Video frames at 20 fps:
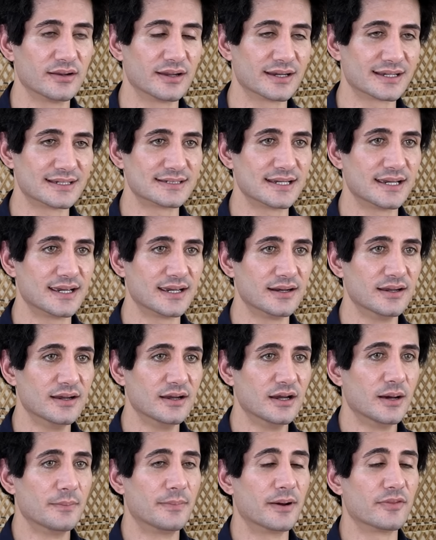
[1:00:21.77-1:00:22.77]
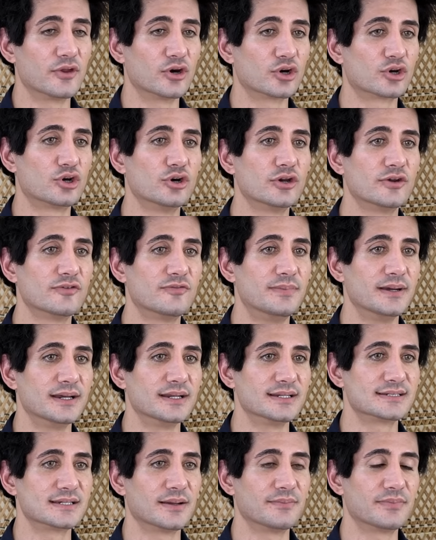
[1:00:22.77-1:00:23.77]
Like Zane. But there could have
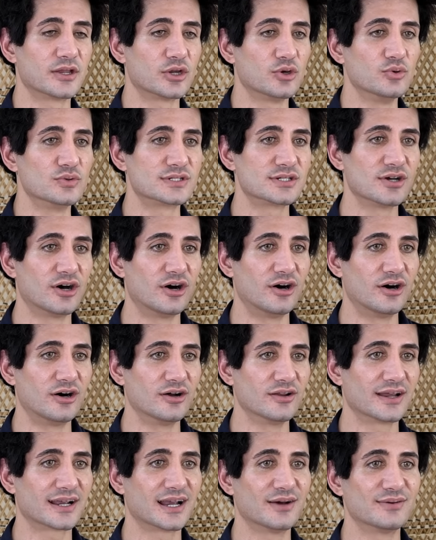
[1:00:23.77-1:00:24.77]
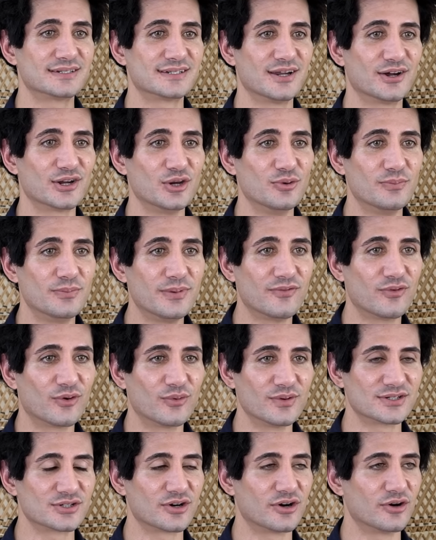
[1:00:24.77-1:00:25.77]
been something you saw, like I was telling you before
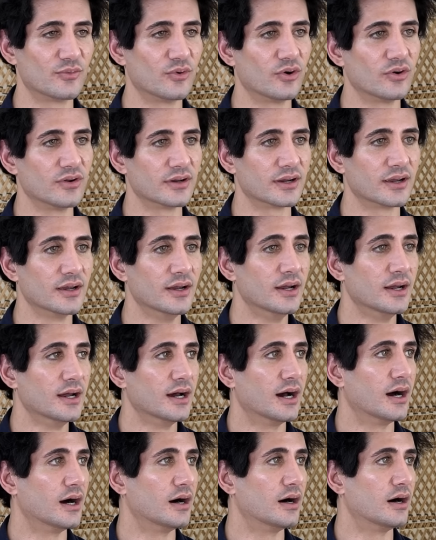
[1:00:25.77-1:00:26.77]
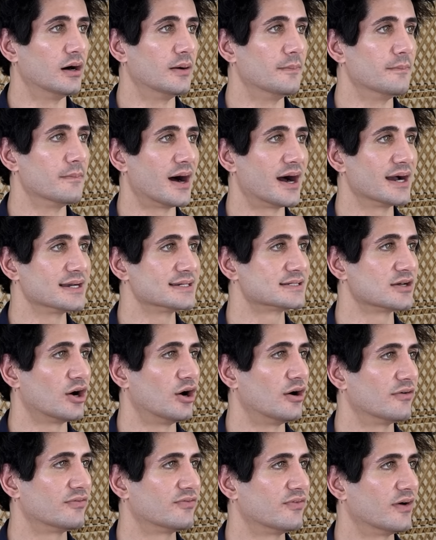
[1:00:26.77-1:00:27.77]
we started rolling, I
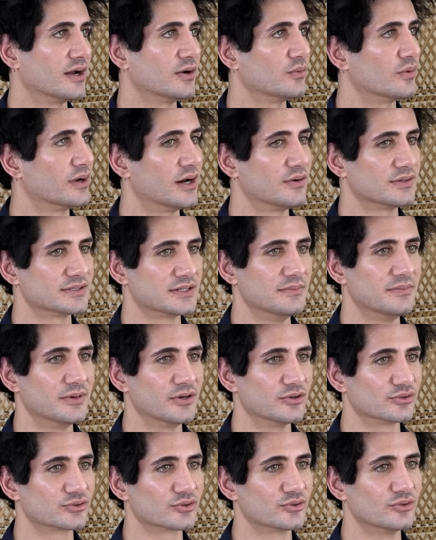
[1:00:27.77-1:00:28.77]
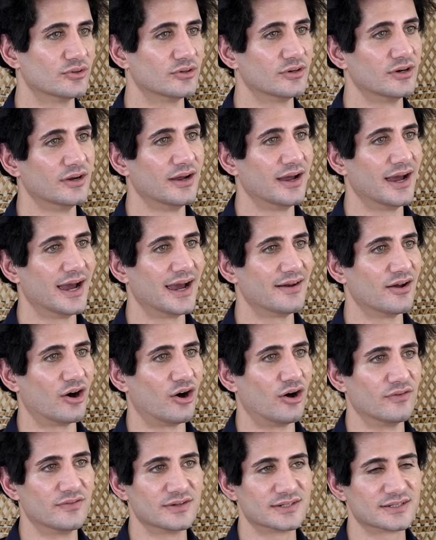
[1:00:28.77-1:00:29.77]
saw a fight when I was in middle school, and
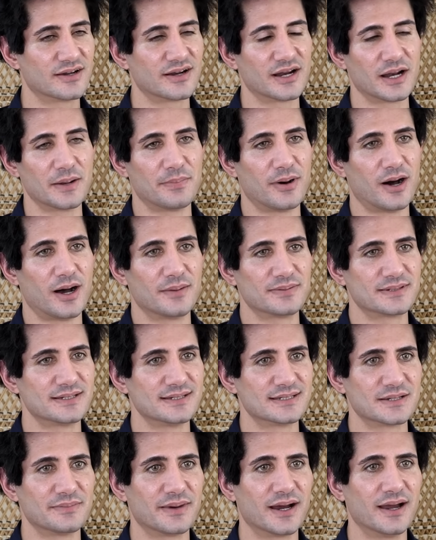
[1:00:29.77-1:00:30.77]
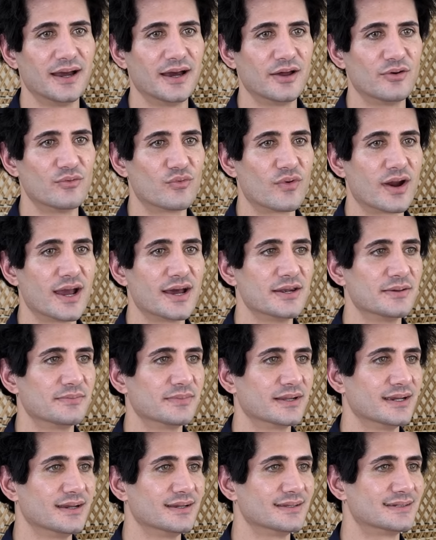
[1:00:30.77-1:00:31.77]
all of a sudden it pops into my head
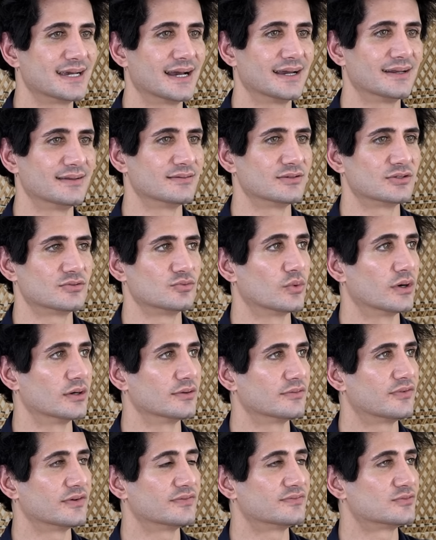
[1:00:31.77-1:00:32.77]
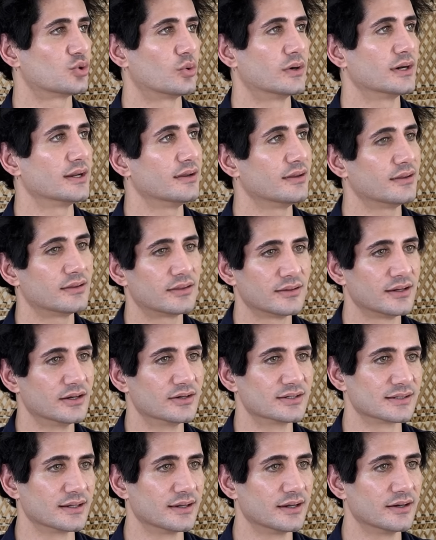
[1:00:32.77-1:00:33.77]
randomly 20
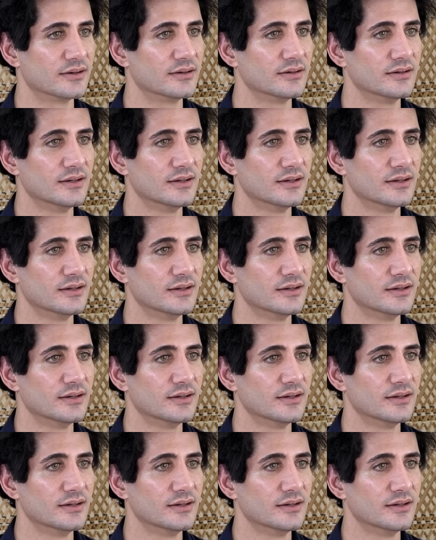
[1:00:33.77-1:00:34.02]
years later.